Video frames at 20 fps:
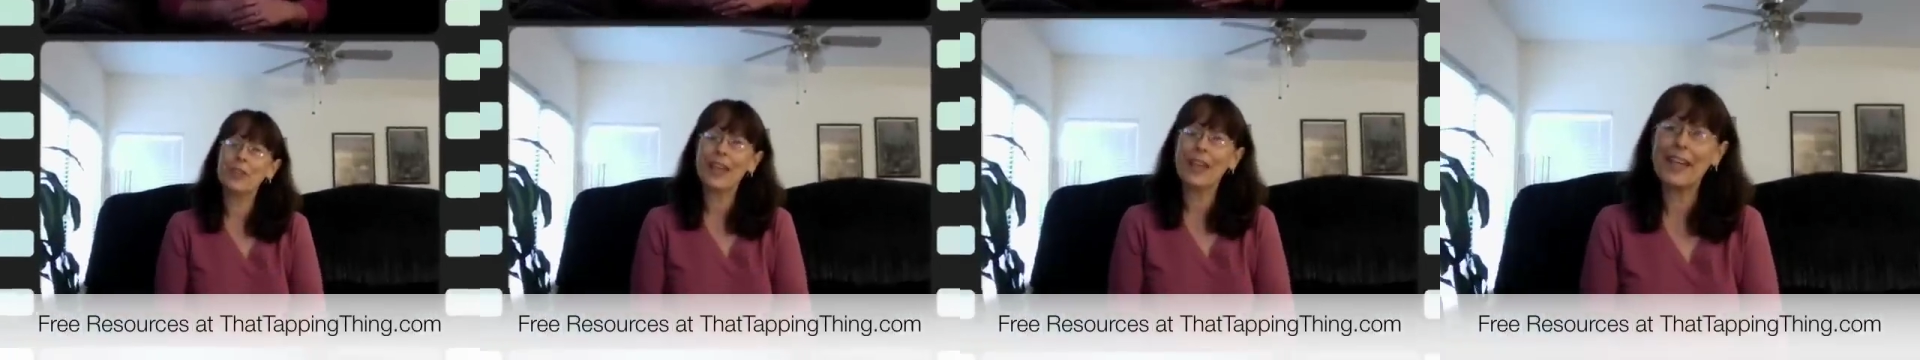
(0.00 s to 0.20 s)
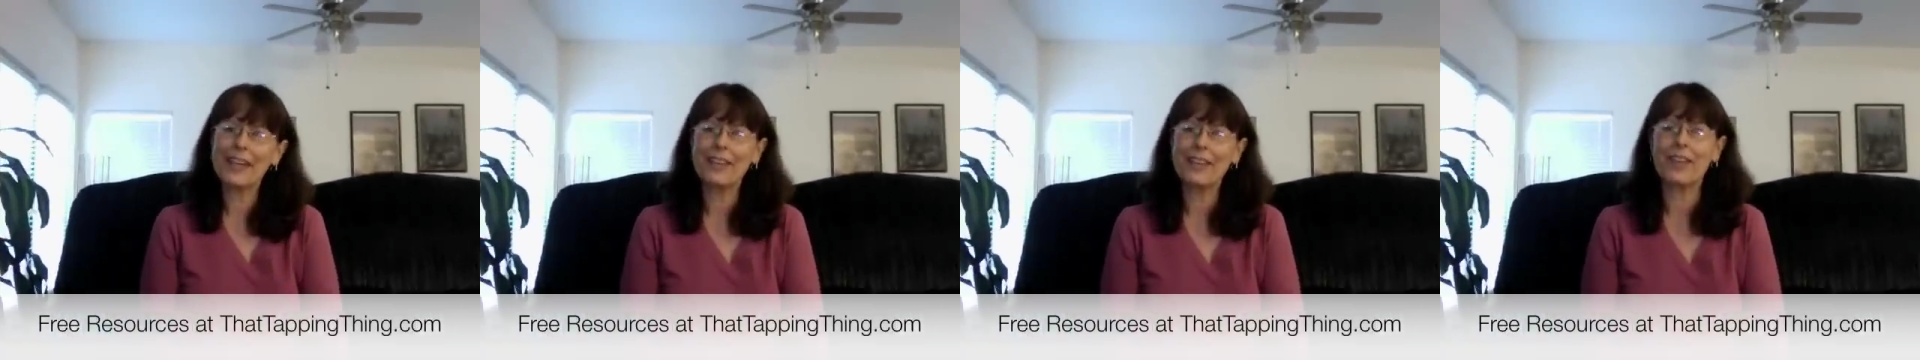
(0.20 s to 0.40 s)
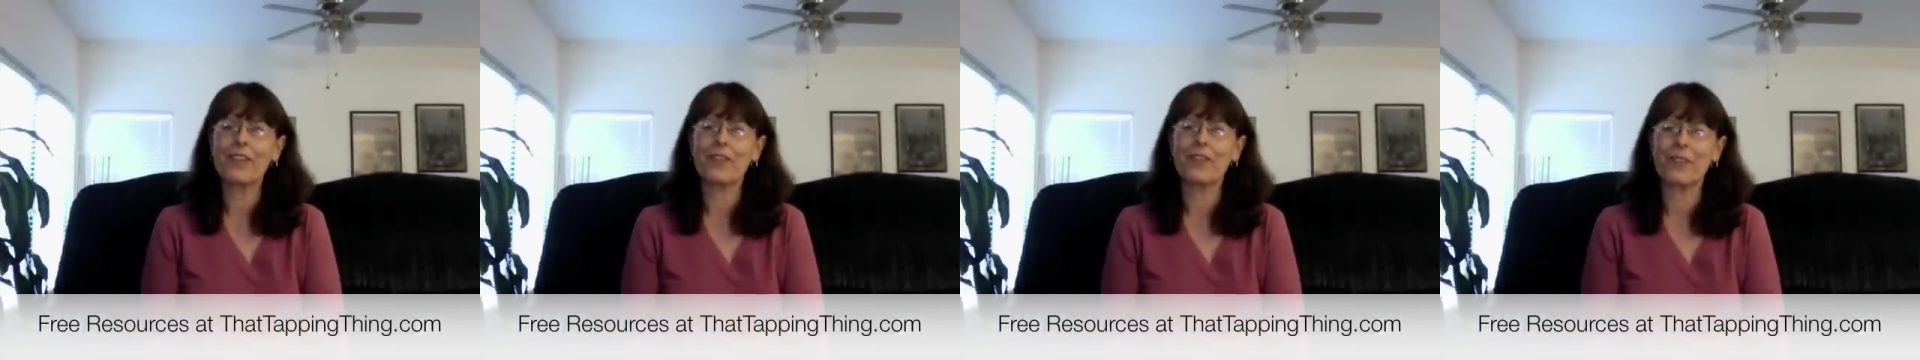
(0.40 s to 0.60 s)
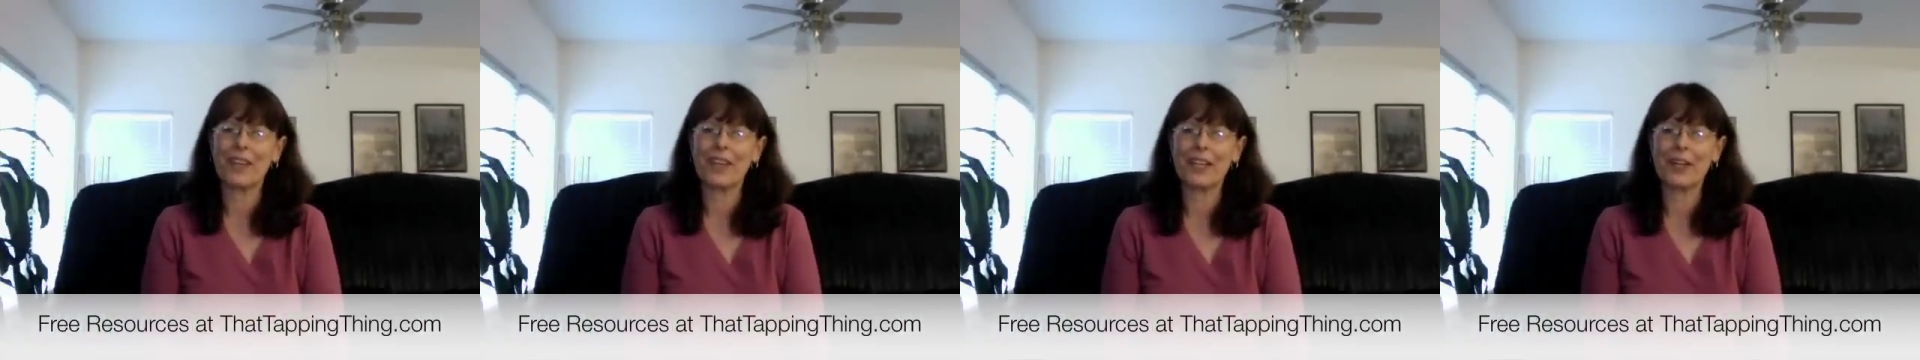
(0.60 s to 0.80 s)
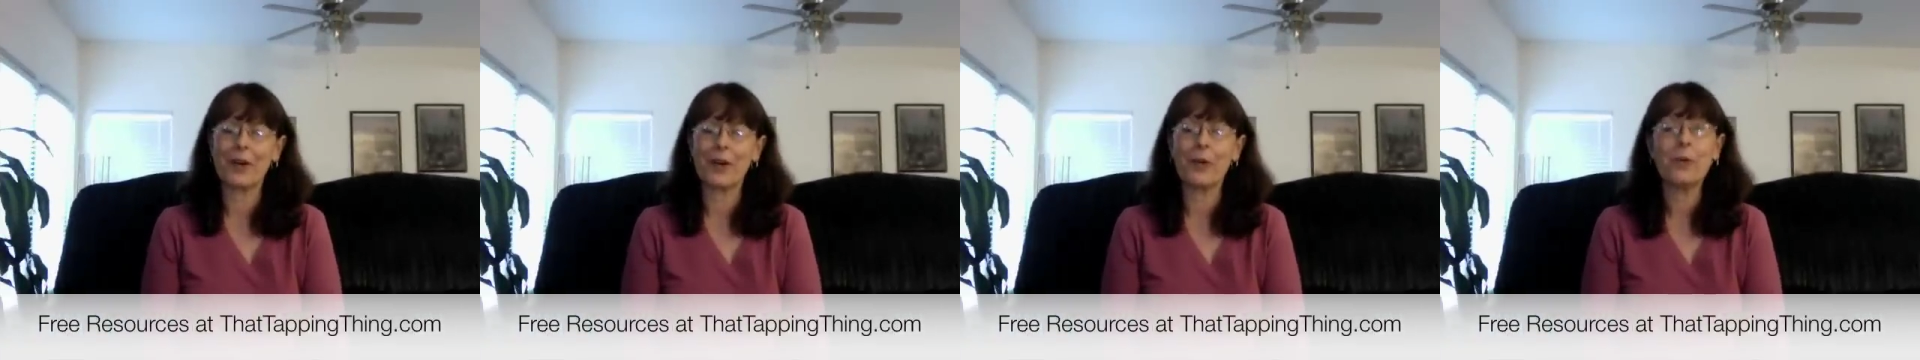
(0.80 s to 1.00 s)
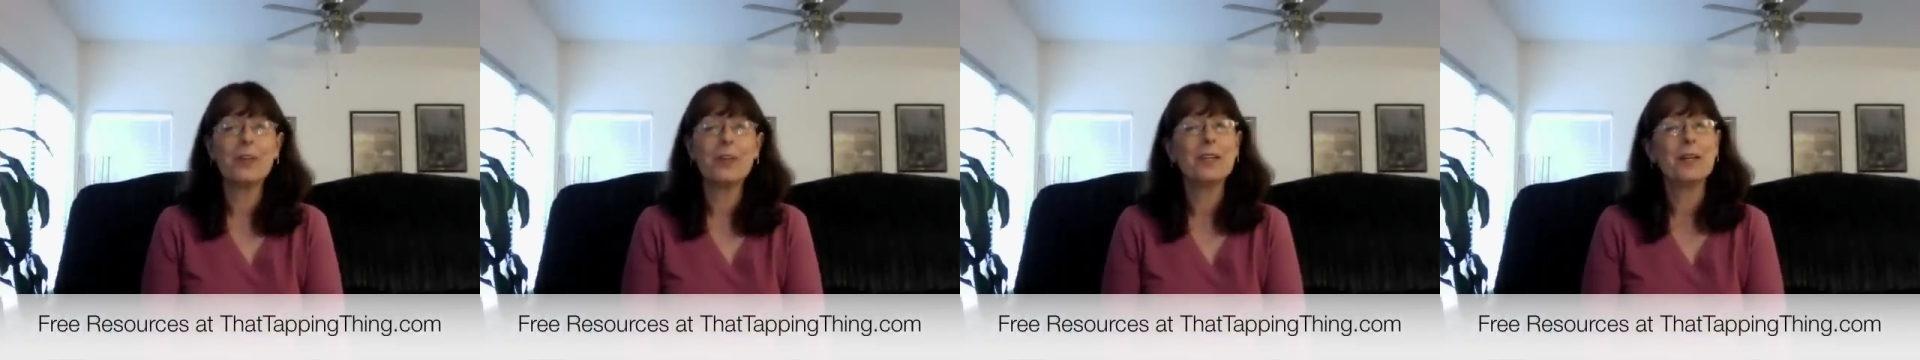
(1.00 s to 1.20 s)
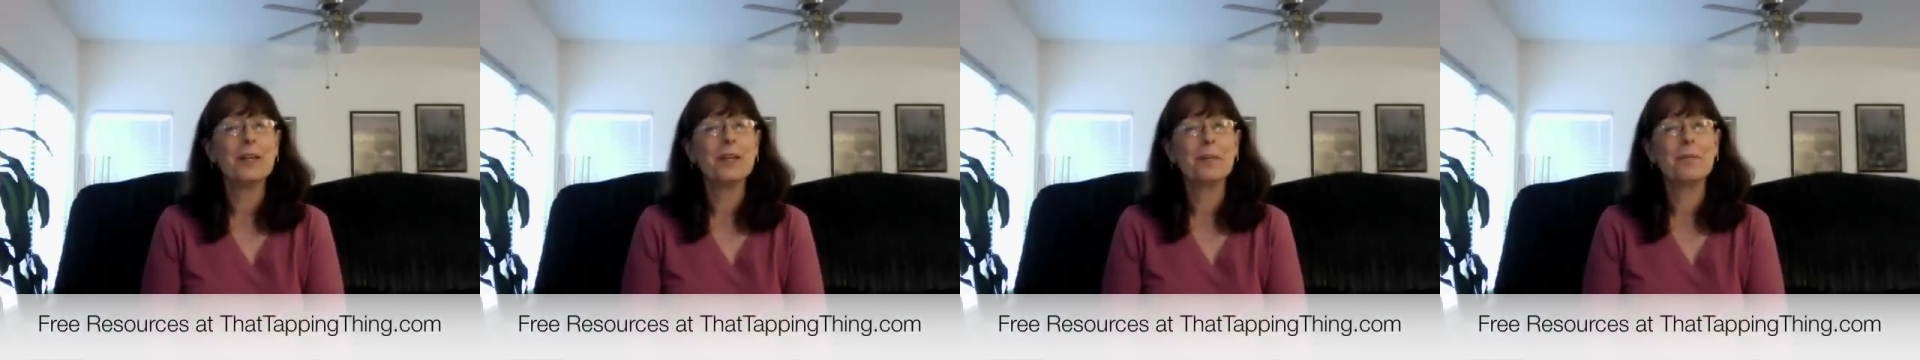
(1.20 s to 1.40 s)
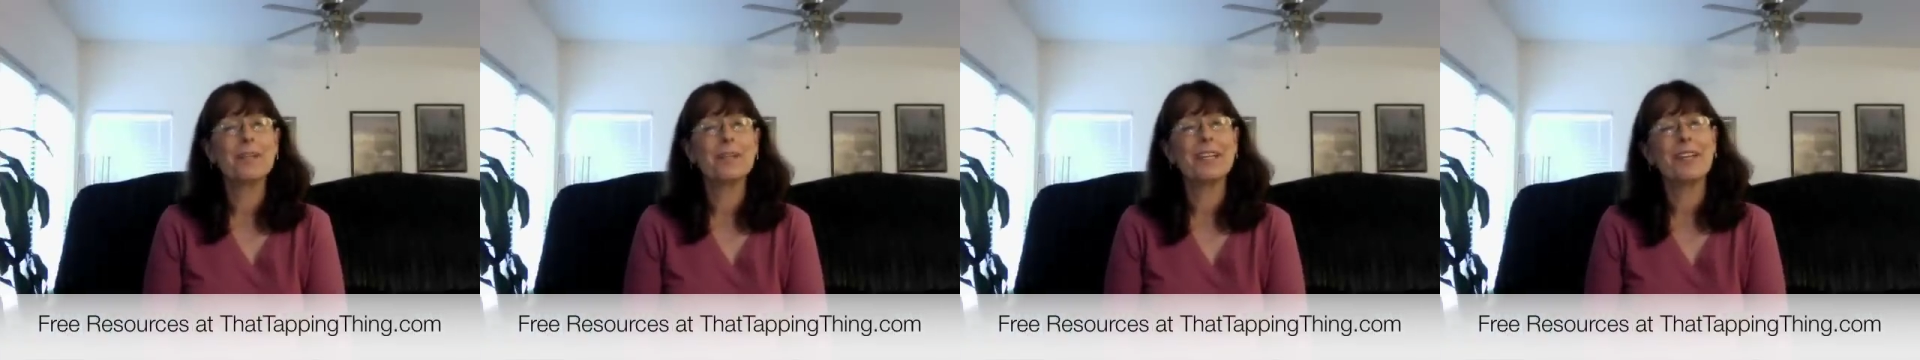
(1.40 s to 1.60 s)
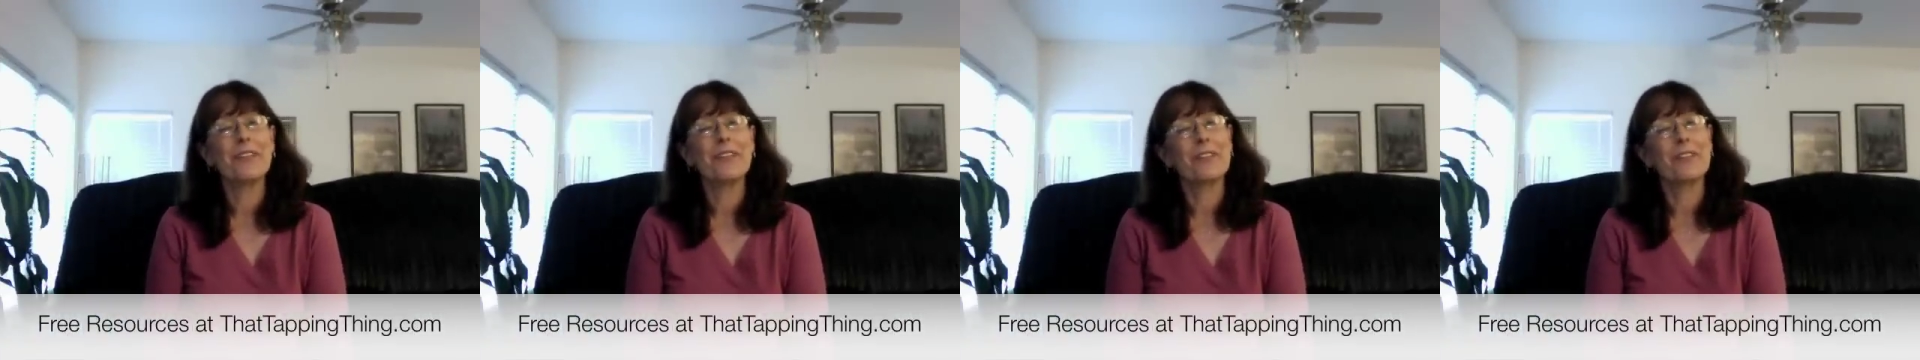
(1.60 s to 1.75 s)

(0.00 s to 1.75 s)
liked this video, please